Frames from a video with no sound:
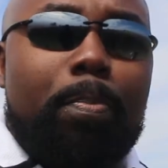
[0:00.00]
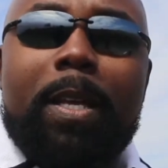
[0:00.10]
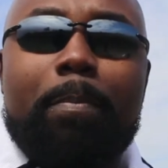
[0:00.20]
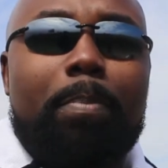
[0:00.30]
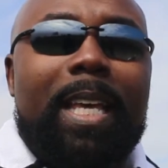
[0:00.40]

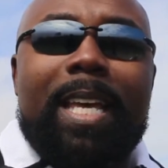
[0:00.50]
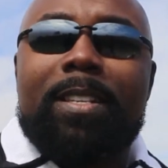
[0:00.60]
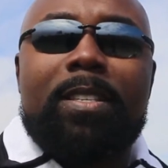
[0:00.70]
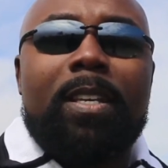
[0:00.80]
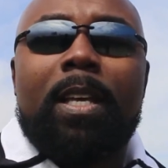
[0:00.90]
It
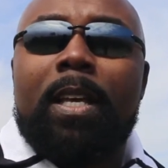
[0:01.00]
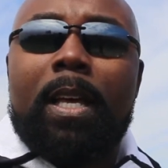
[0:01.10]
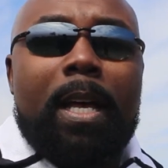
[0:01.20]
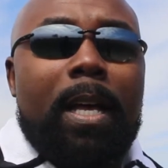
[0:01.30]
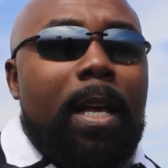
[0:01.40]
blends
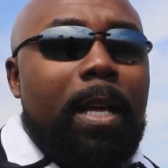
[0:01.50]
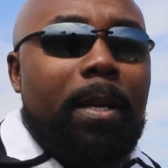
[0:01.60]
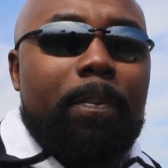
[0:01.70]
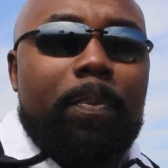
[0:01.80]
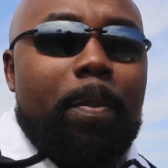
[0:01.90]

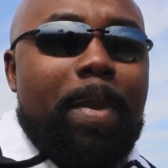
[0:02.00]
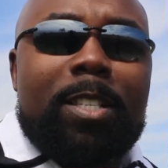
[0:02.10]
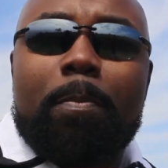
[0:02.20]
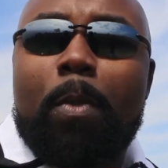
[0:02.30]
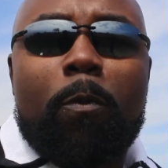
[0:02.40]
the
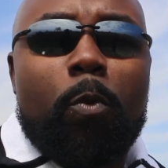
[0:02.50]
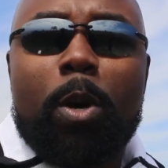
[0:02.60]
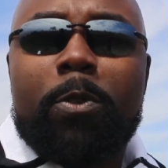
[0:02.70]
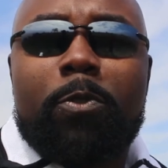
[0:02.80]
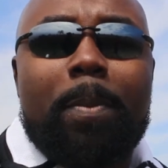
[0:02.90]
best of both
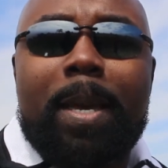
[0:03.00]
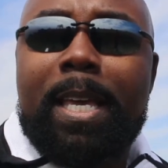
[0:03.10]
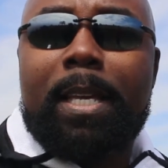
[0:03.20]
worlds for me.